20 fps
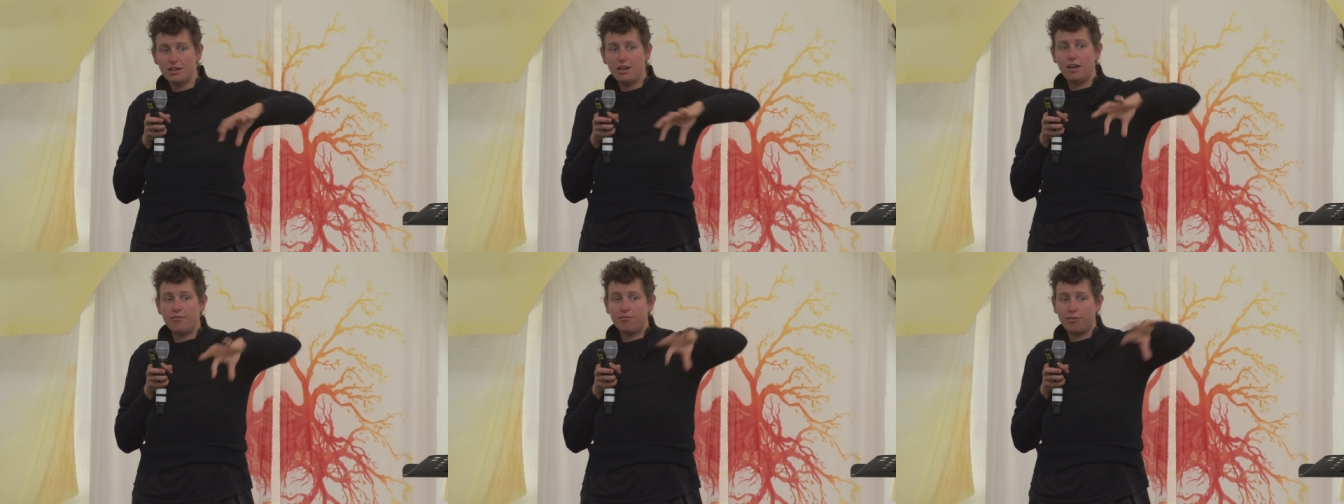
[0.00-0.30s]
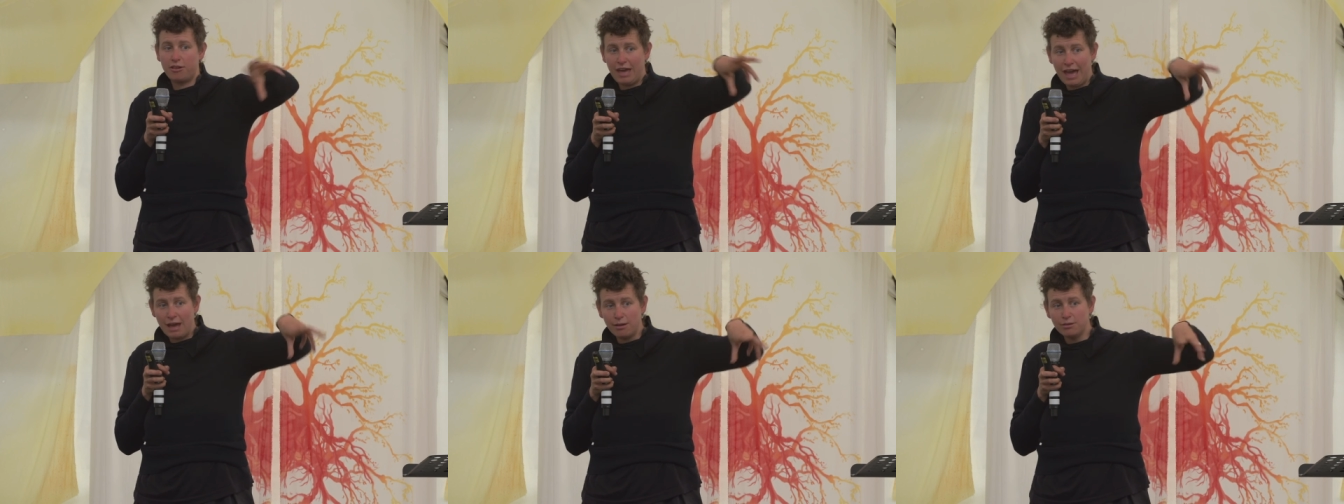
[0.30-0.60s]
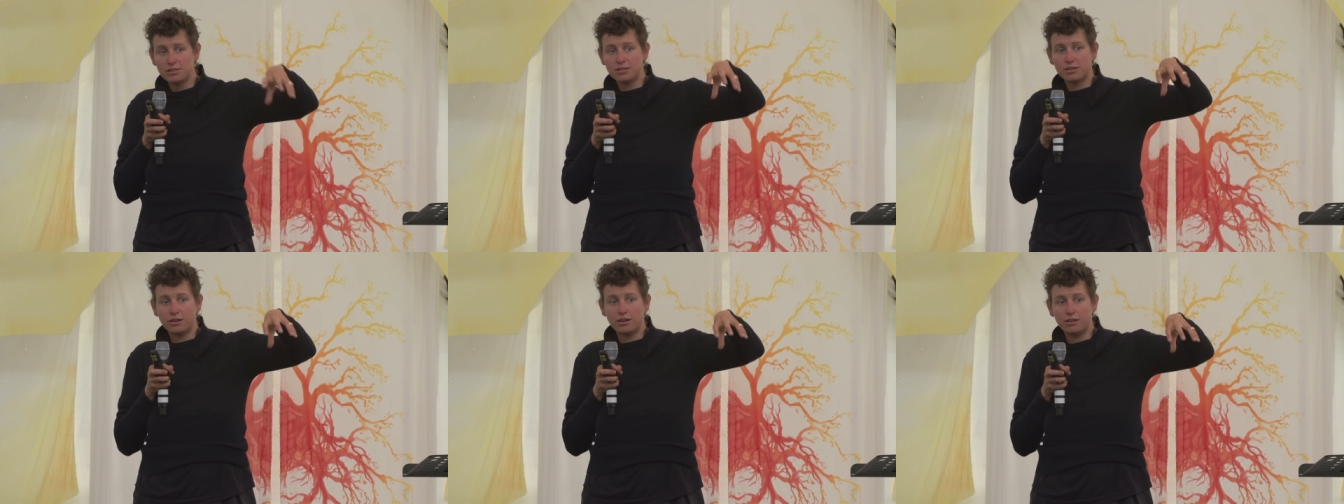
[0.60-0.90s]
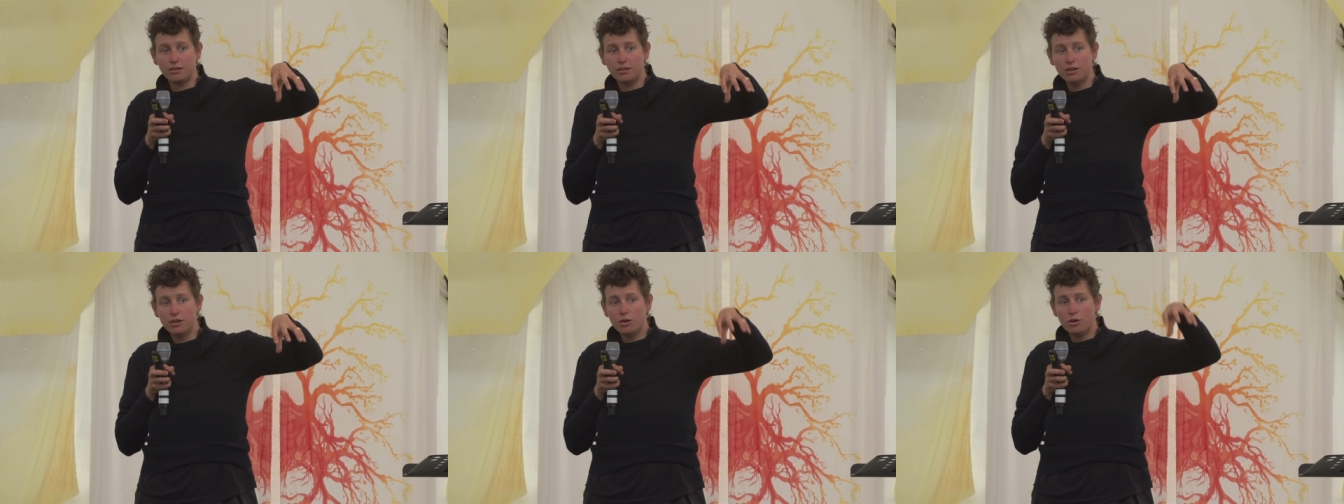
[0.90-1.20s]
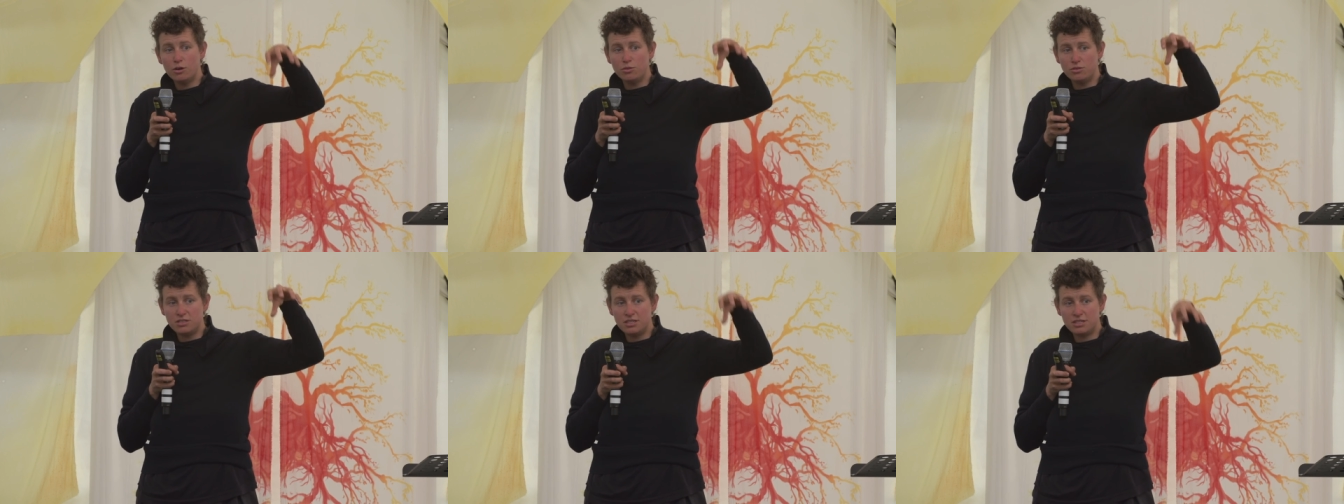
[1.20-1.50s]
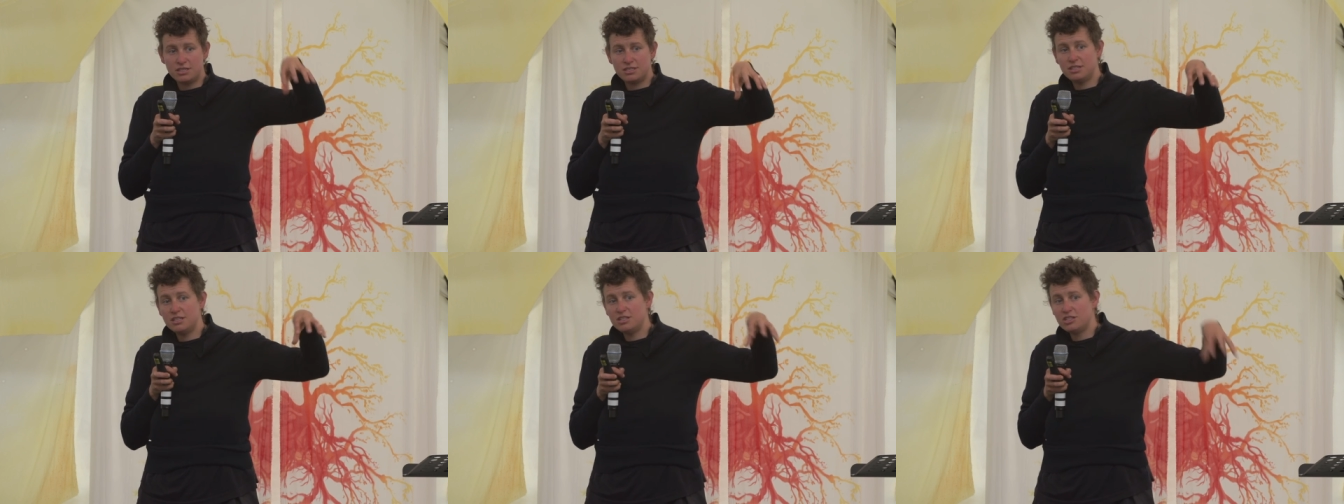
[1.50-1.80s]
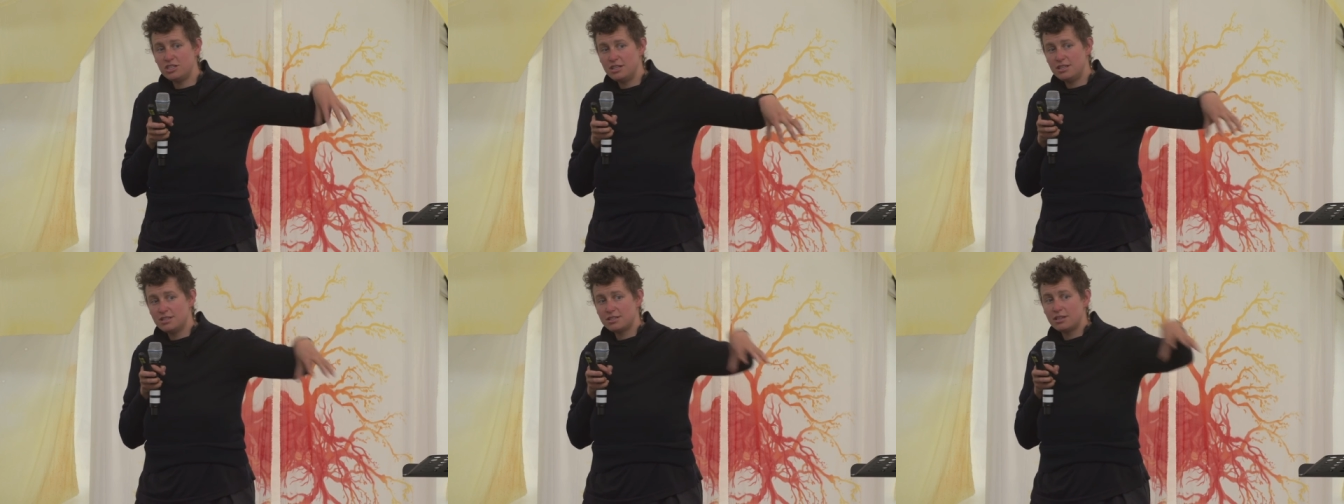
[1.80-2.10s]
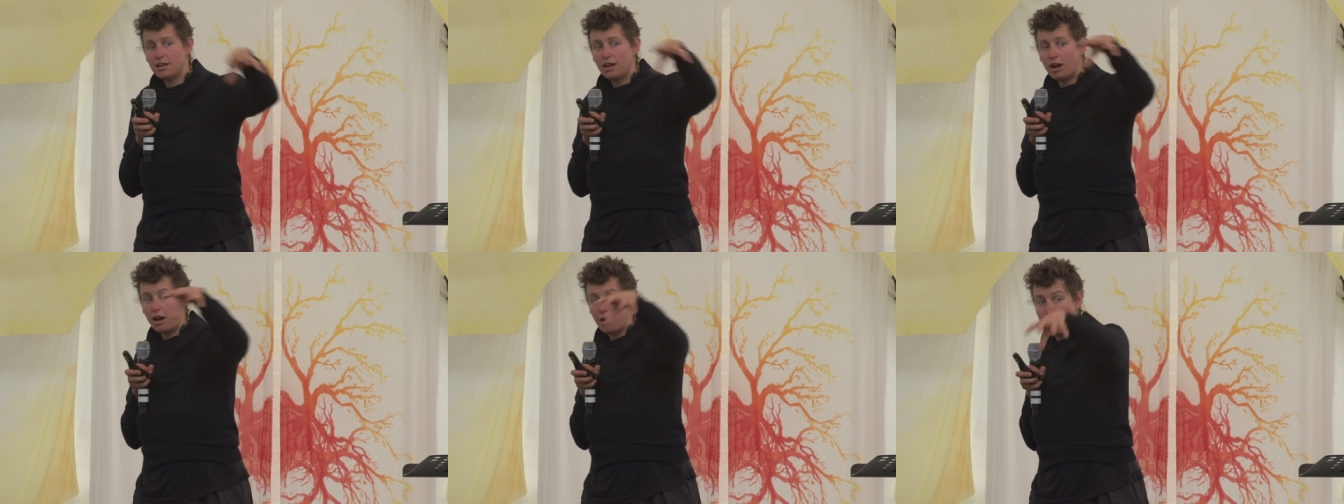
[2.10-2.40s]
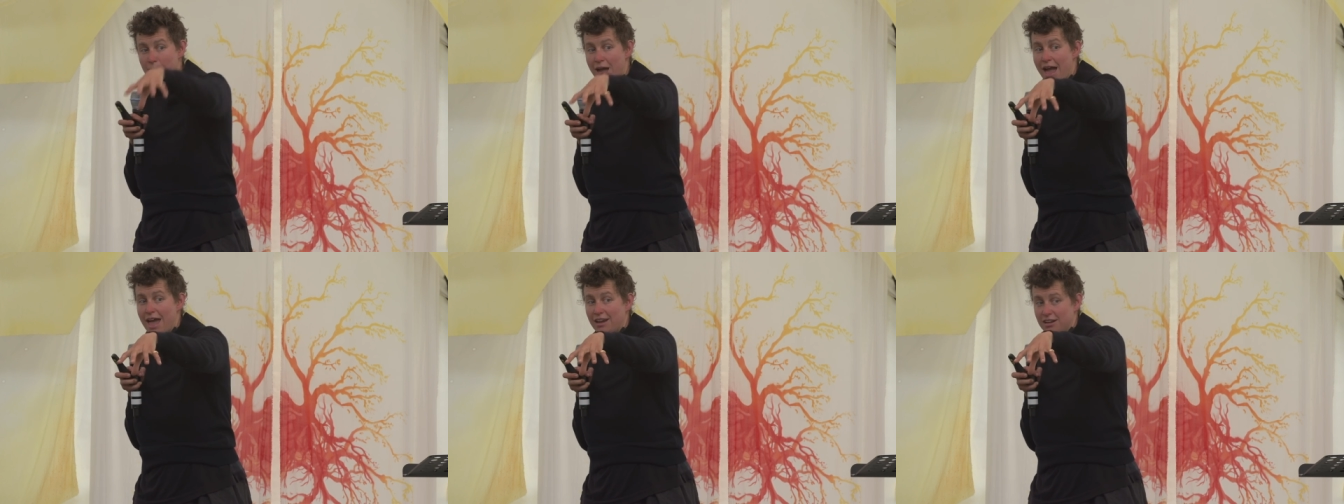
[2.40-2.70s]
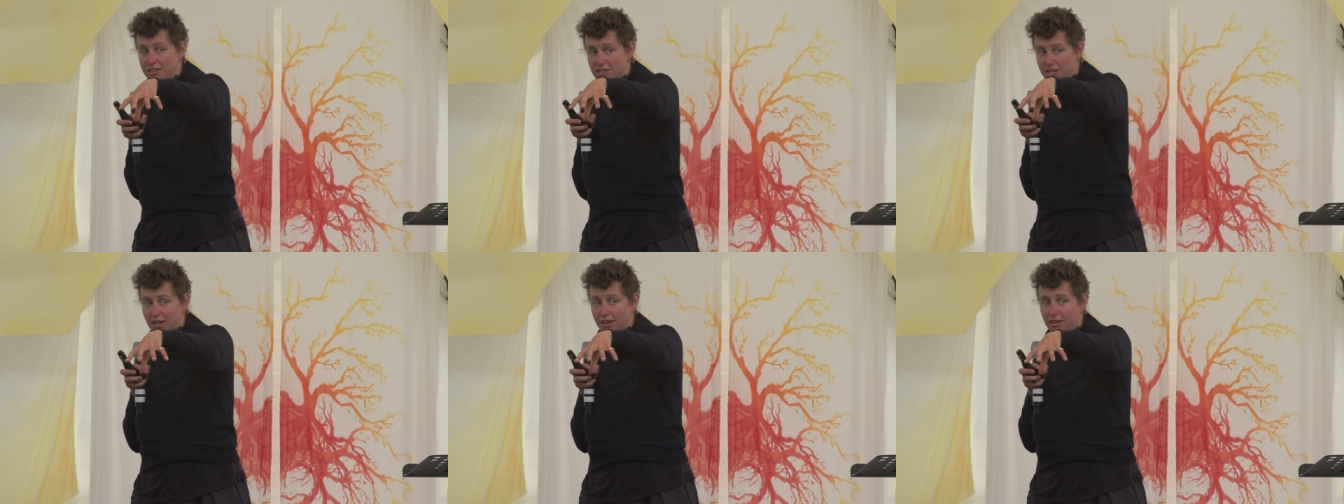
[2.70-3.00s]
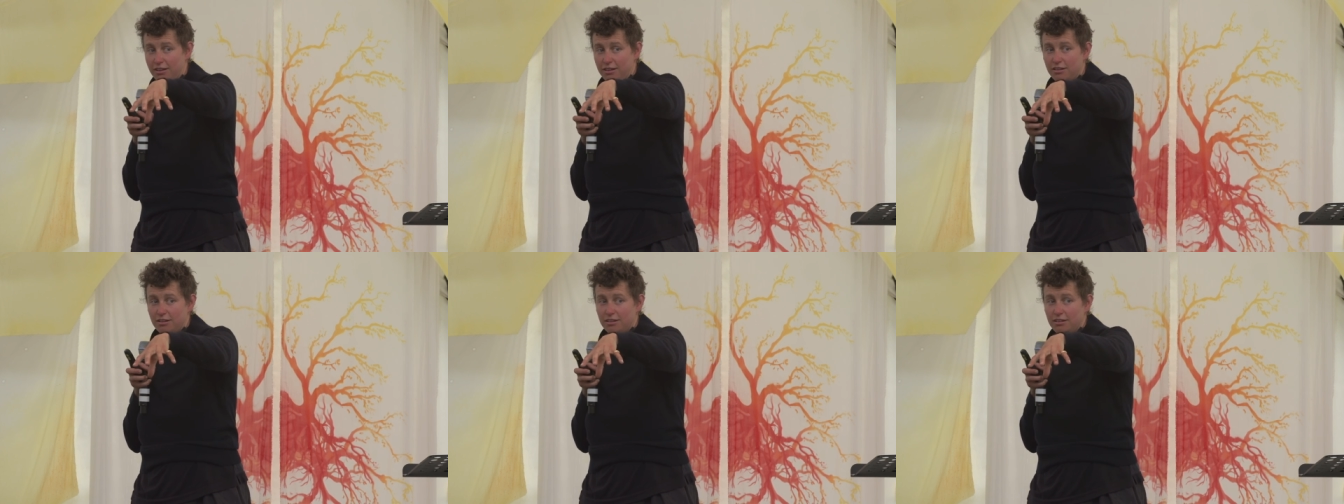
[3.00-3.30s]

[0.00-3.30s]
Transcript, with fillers: of a council whose decisions are managing